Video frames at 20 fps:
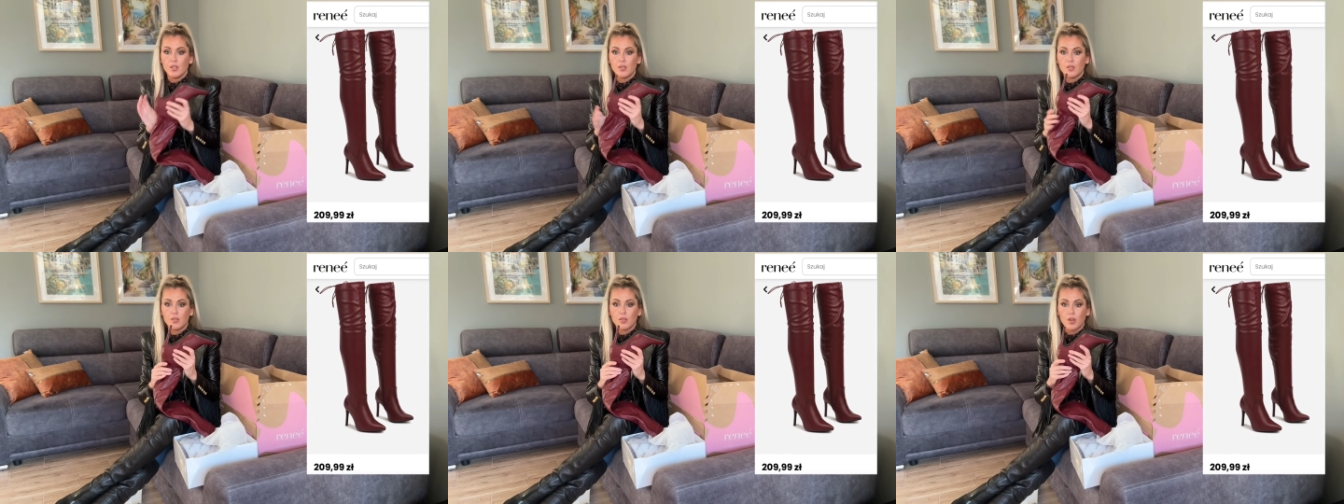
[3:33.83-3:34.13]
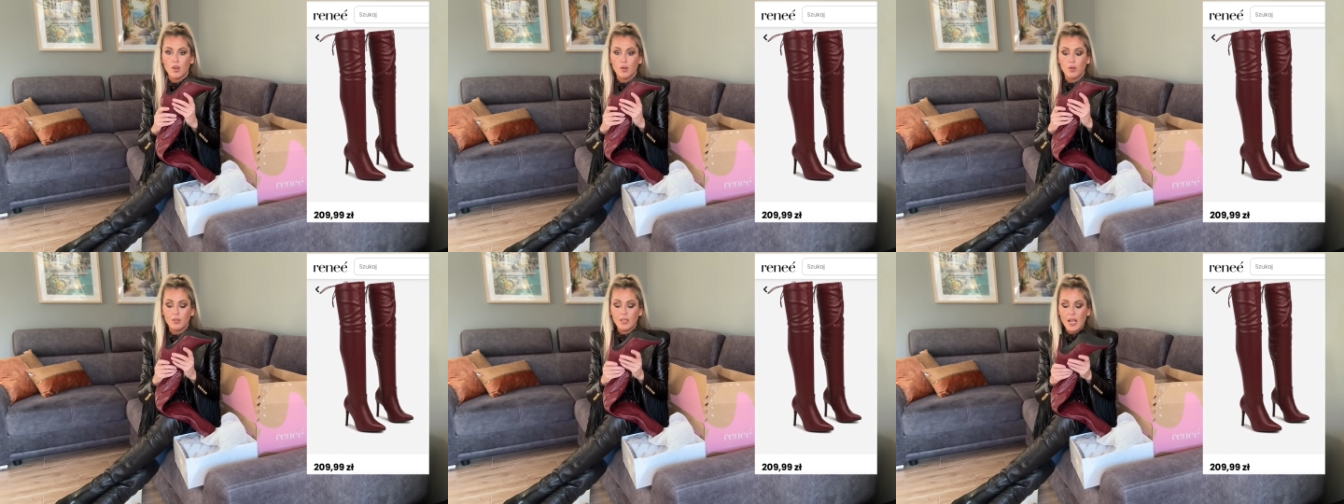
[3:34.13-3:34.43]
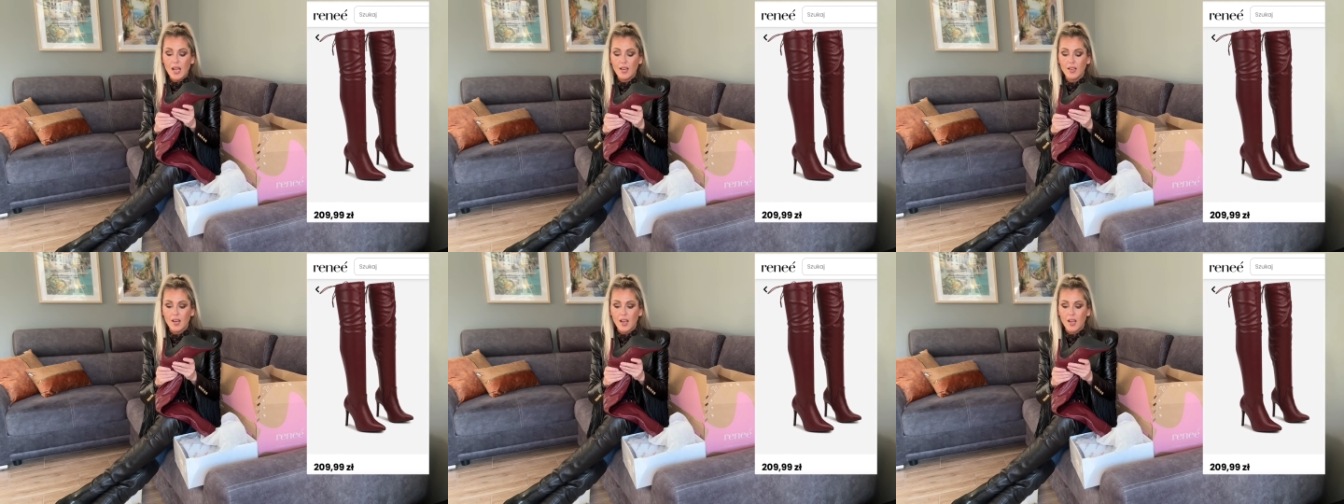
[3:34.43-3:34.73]
So
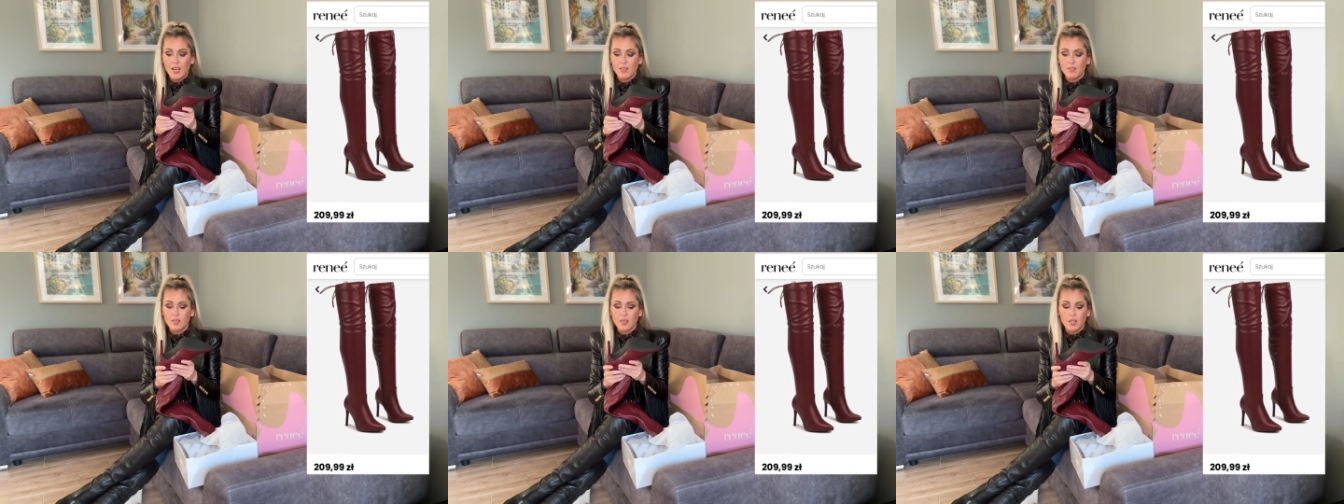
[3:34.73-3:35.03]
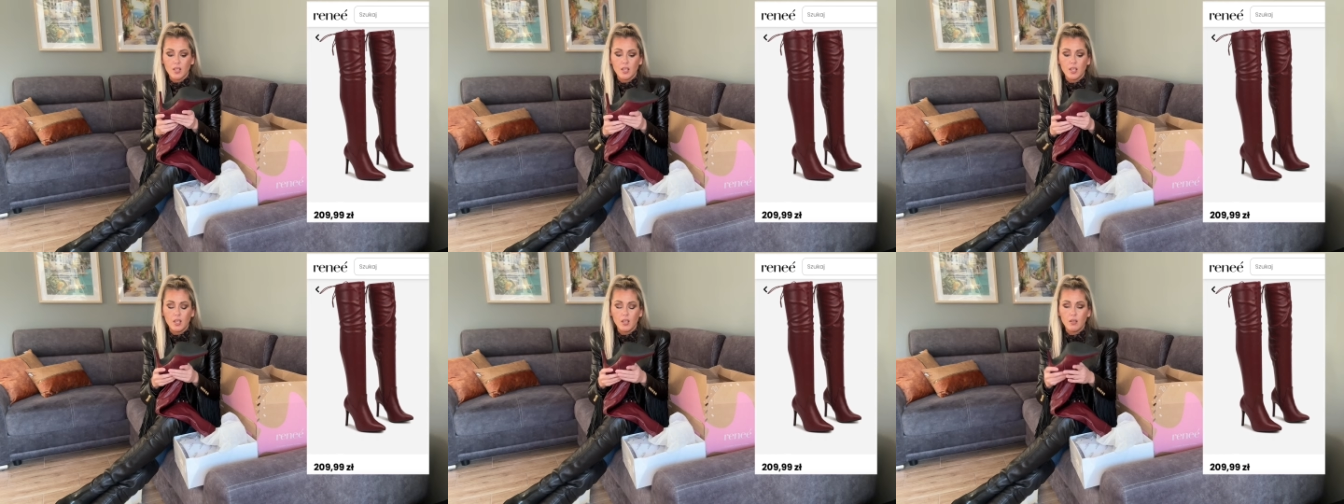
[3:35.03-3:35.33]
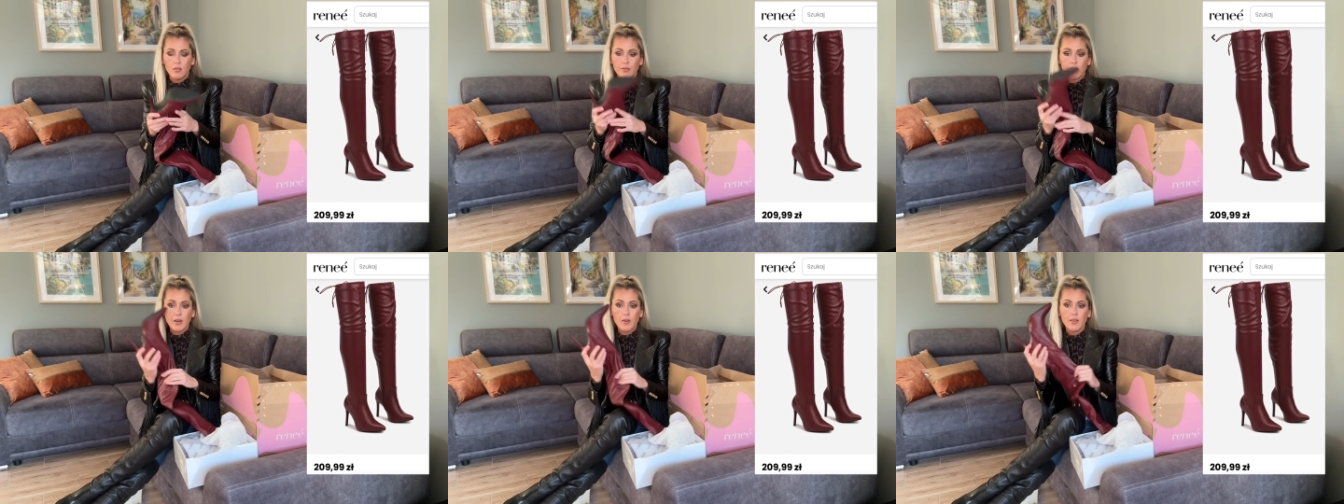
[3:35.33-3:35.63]
they're nice
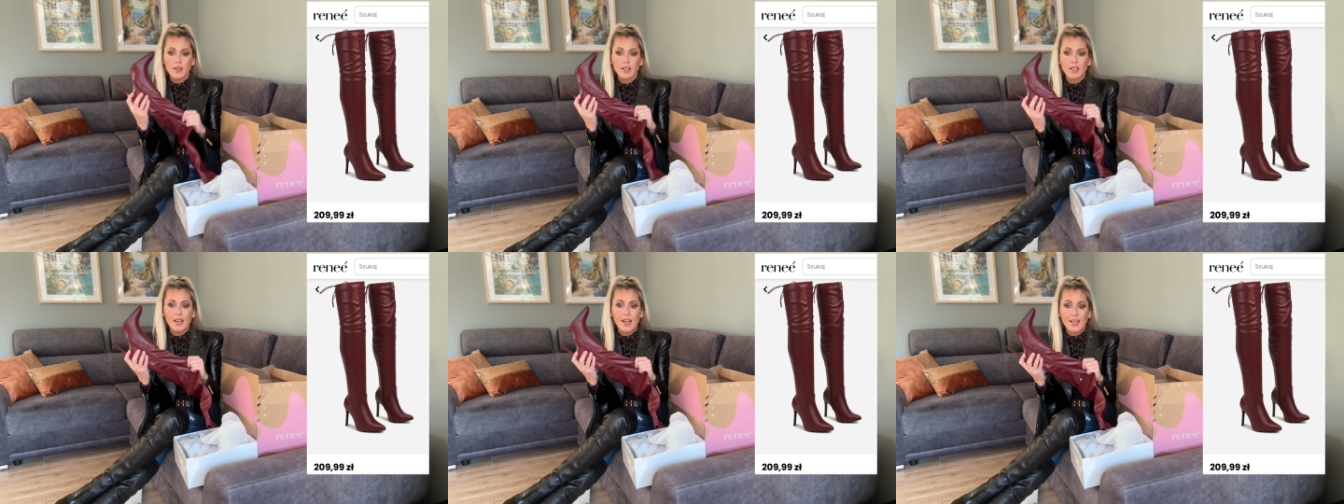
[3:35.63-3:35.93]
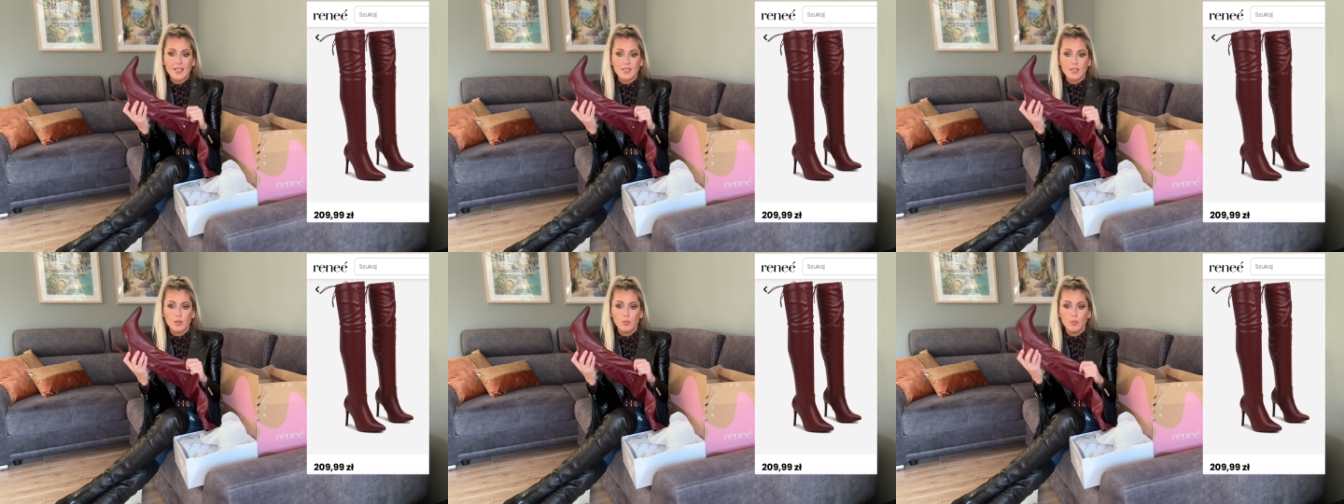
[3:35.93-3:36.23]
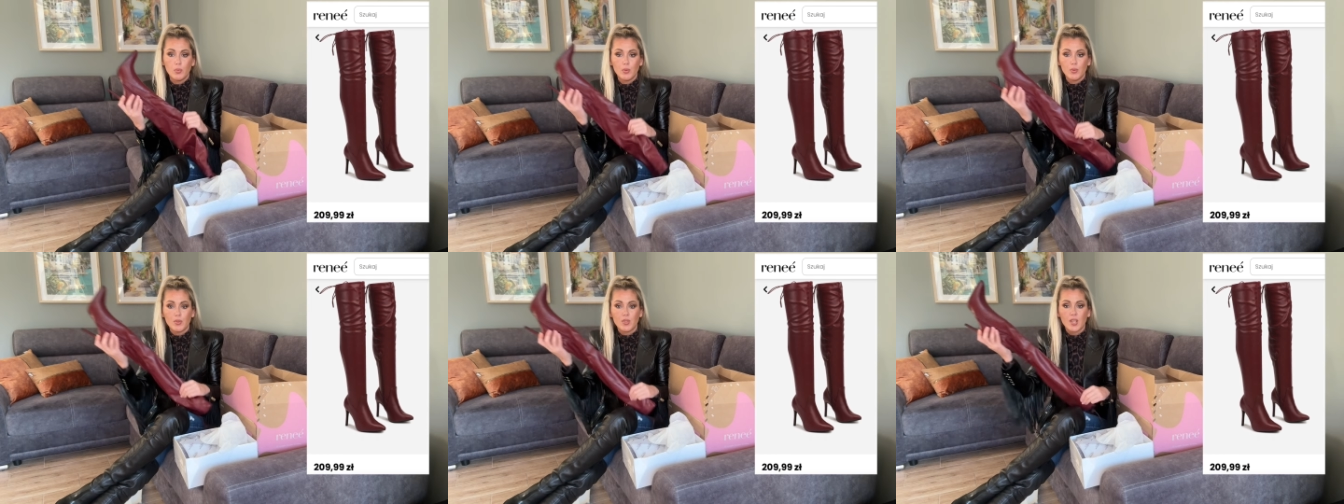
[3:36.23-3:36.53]
heel, very classy
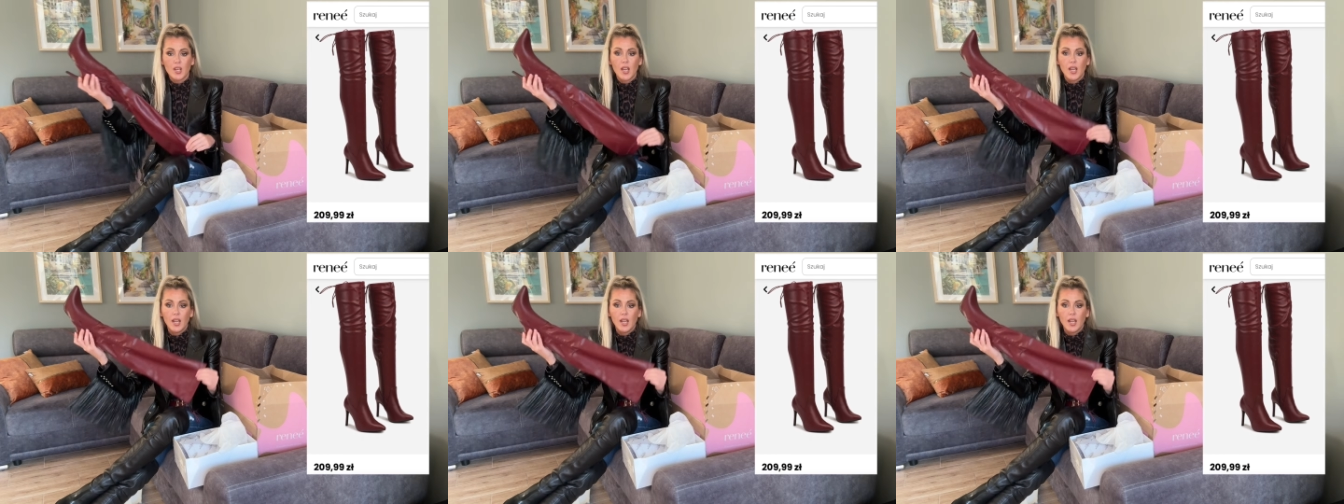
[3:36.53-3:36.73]
boots